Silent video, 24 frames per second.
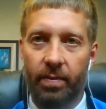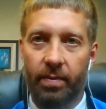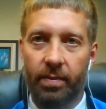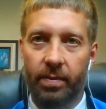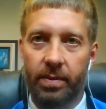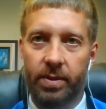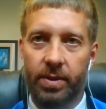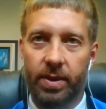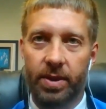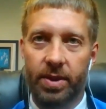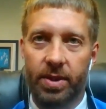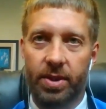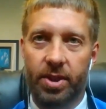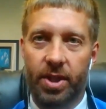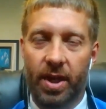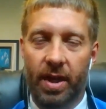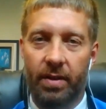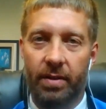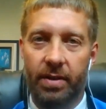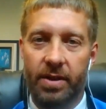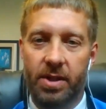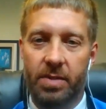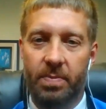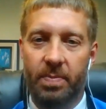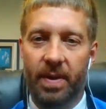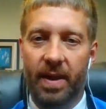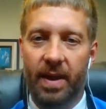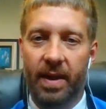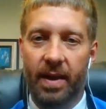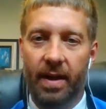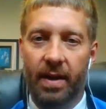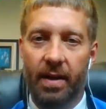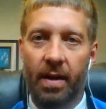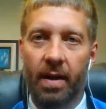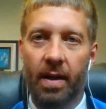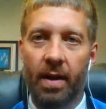just generally
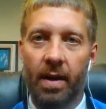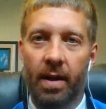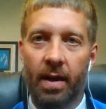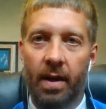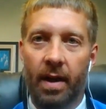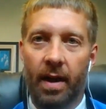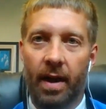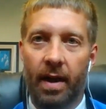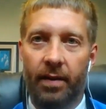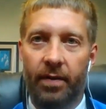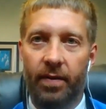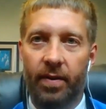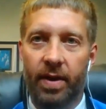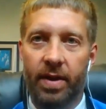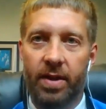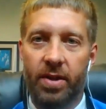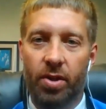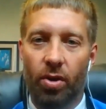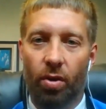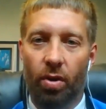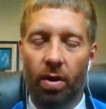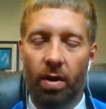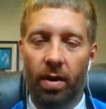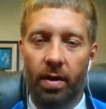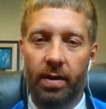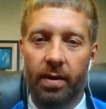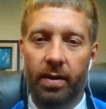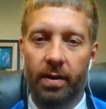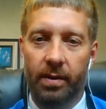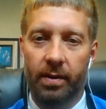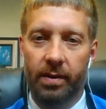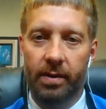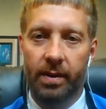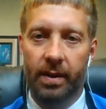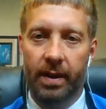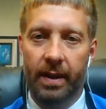speaking, every door,
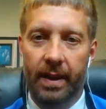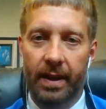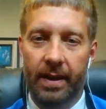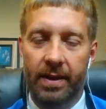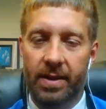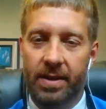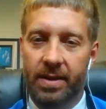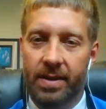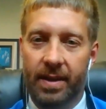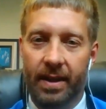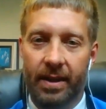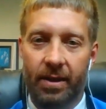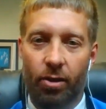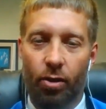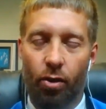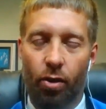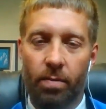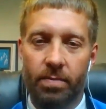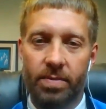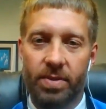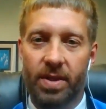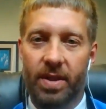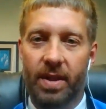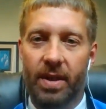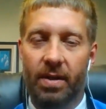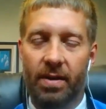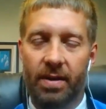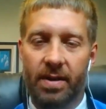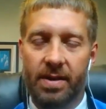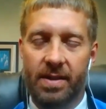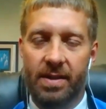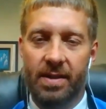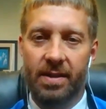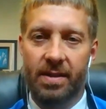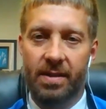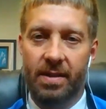just like a home security
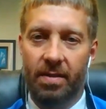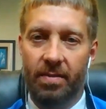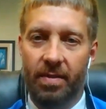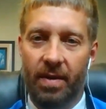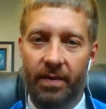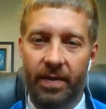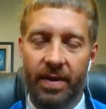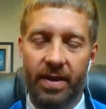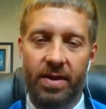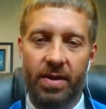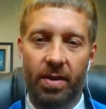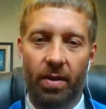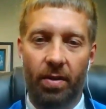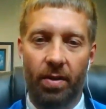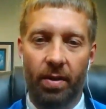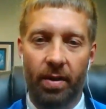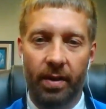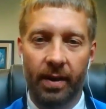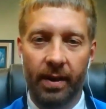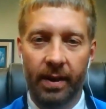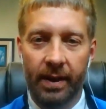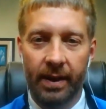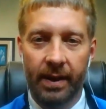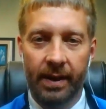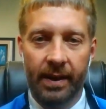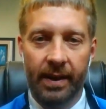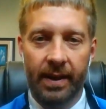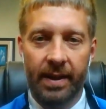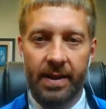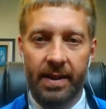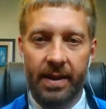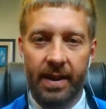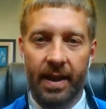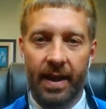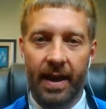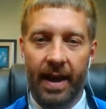system, every door
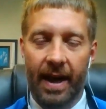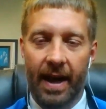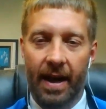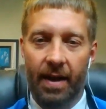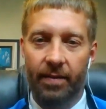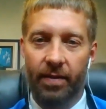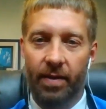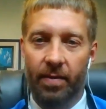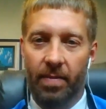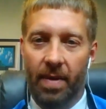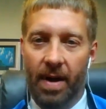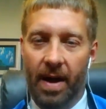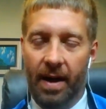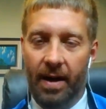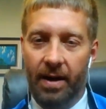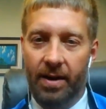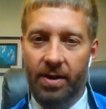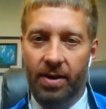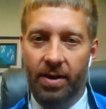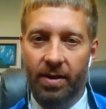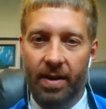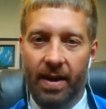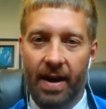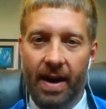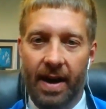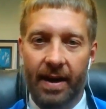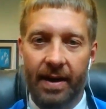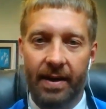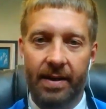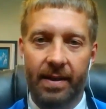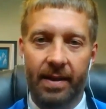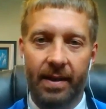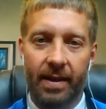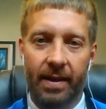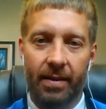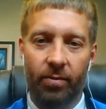is going to have a monitor on
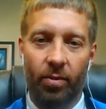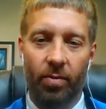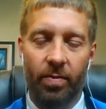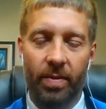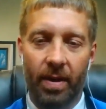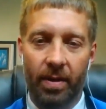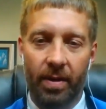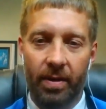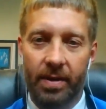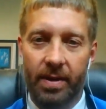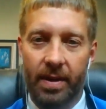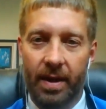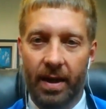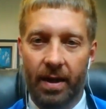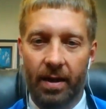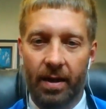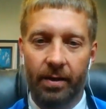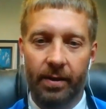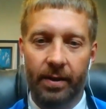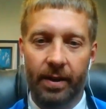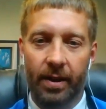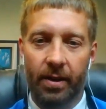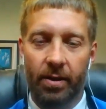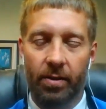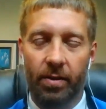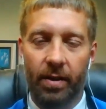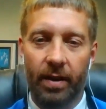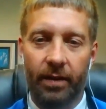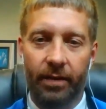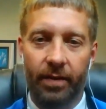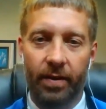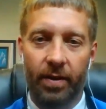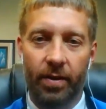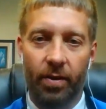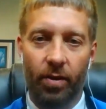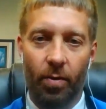it, and we'll be able to tell, if
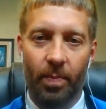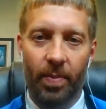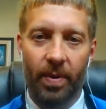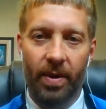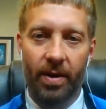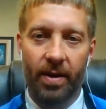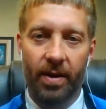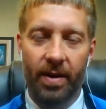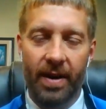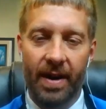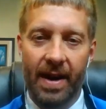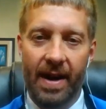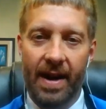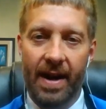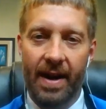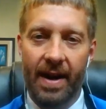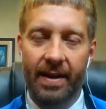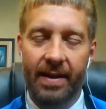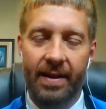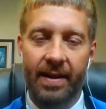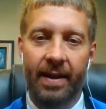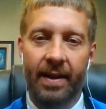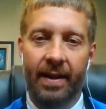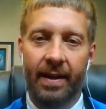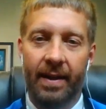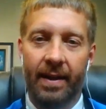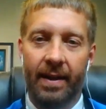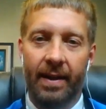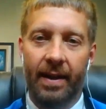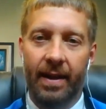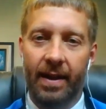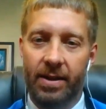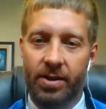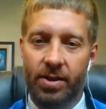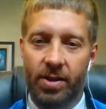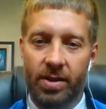they're open or not,
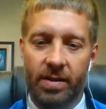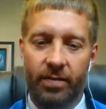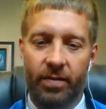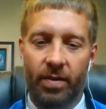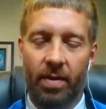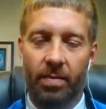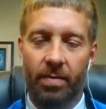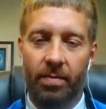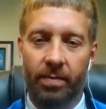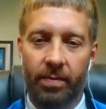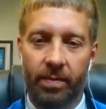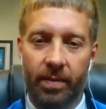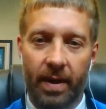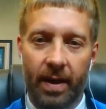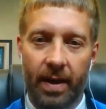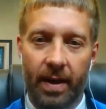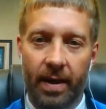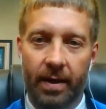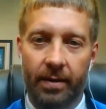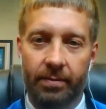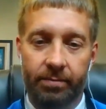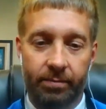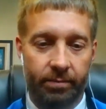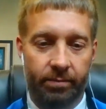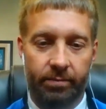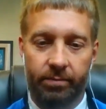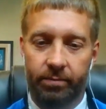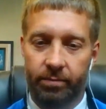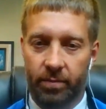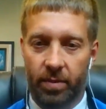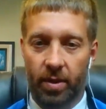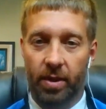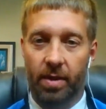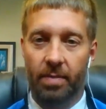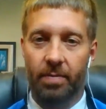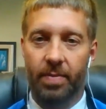just from a
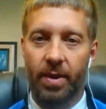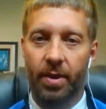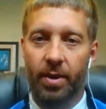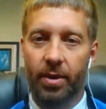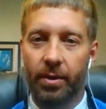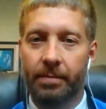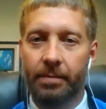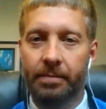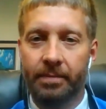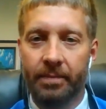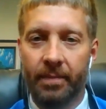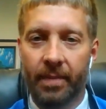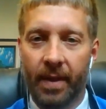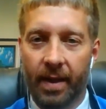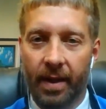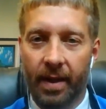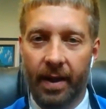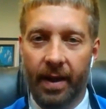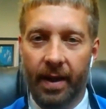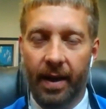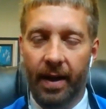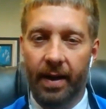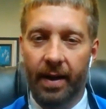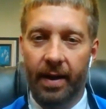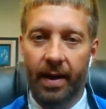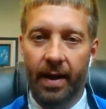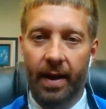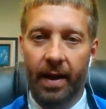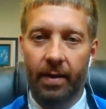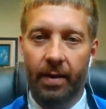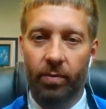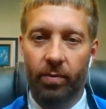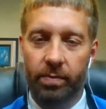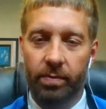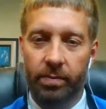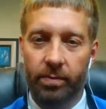computer, and
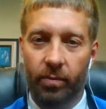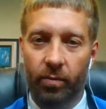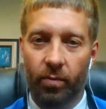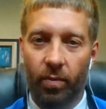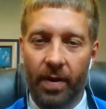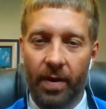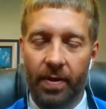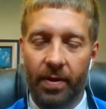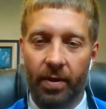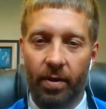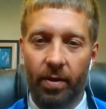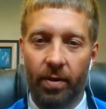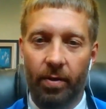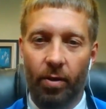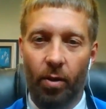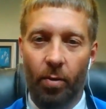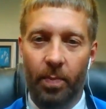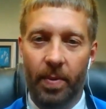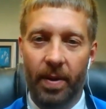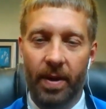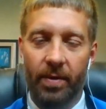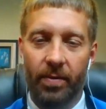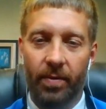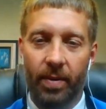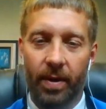when they're opened,